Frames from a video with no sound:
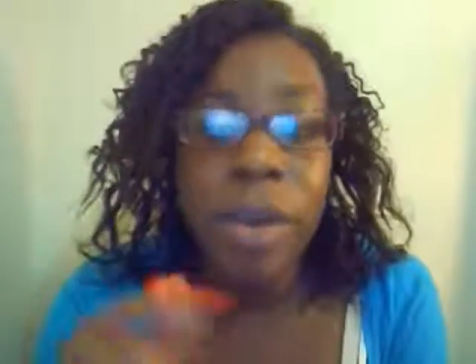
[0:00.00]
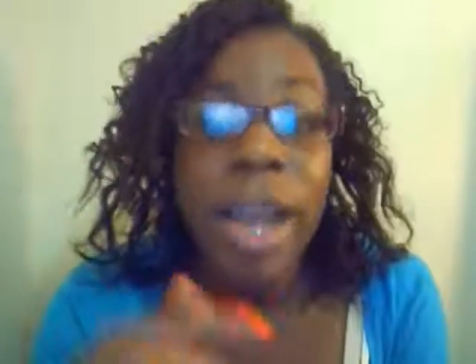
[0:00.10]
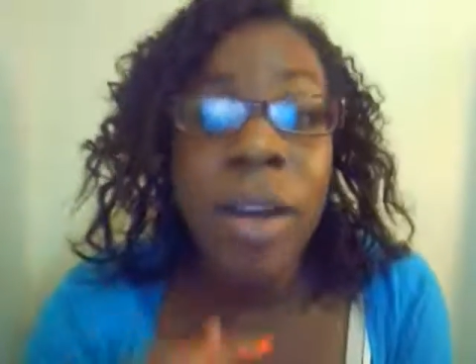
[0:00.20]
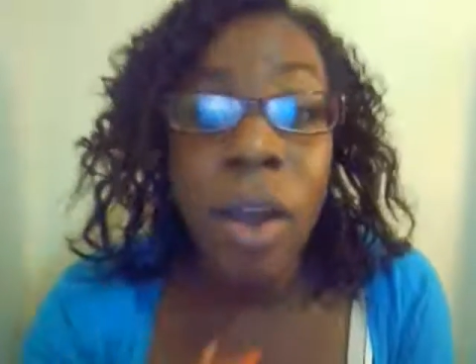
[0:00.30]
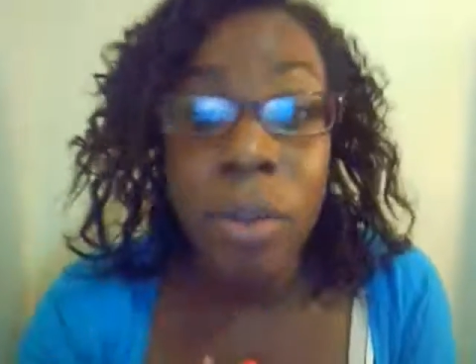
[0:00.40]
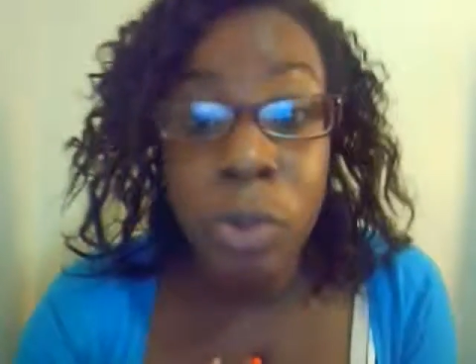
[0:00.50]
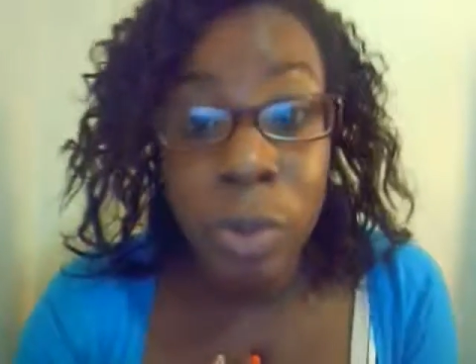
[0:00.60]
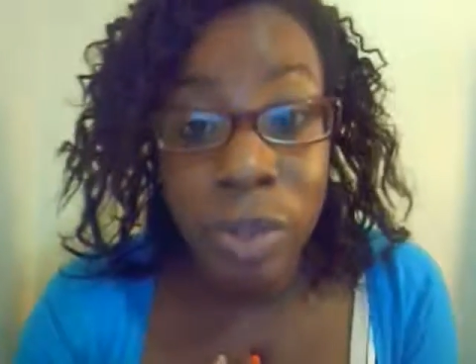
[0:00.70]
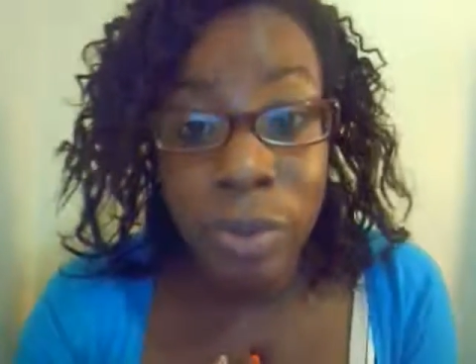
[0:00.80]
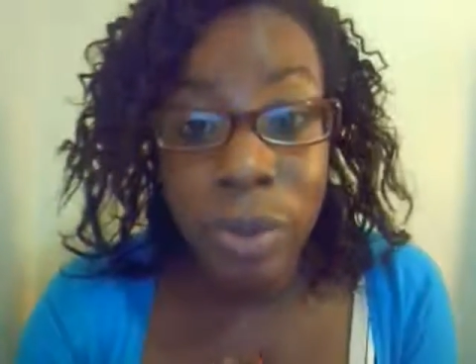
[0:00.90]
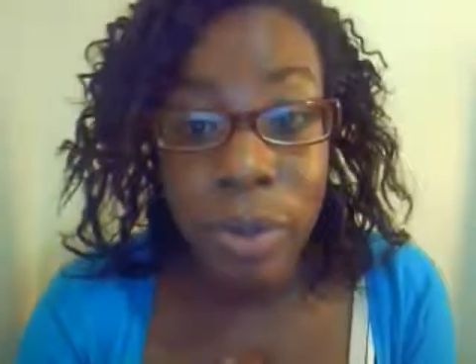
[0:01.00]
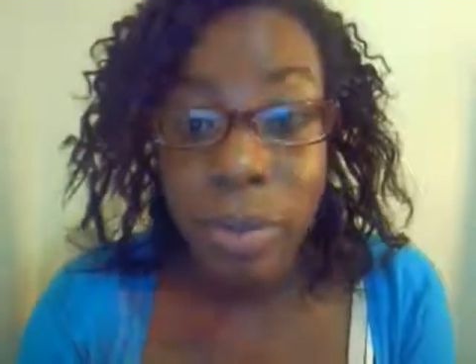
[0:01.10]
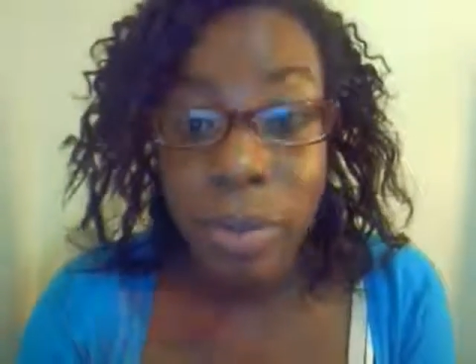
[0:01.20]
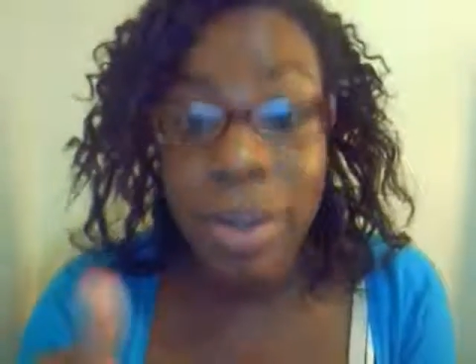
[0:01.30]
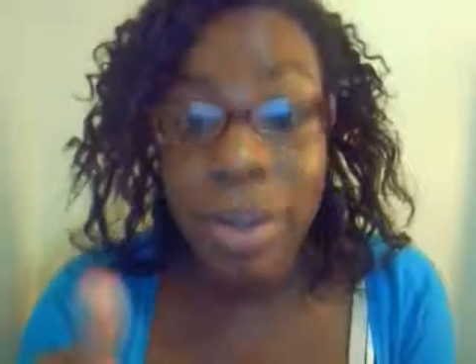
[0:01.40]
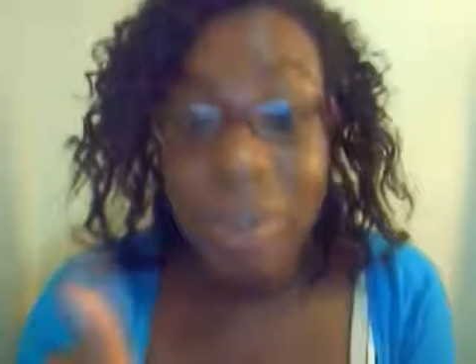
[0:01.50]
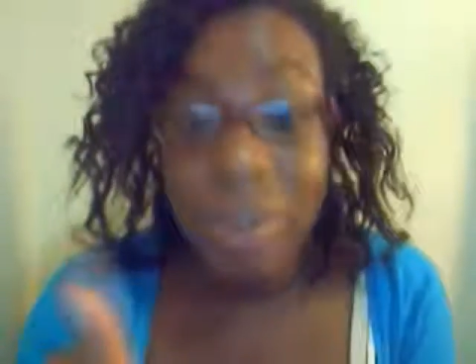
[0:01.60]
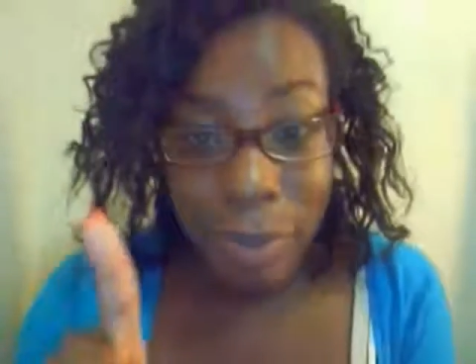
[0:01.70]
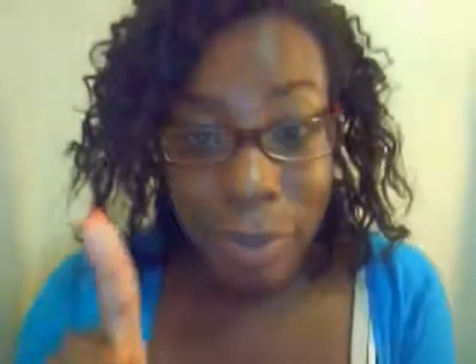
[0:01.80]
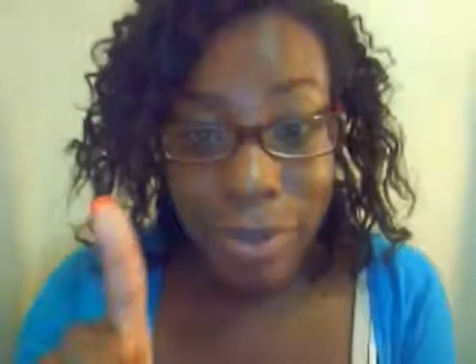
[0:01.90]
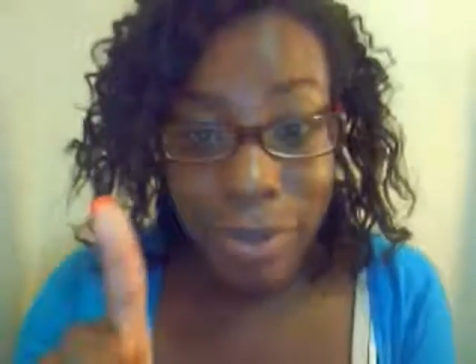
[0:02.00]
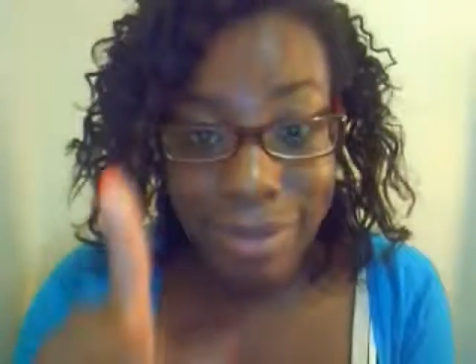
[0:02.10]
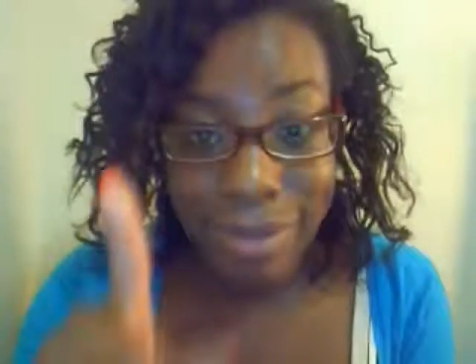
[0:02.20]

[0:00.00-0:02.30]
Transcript: I call them twist rows, so we're calling them twist rows.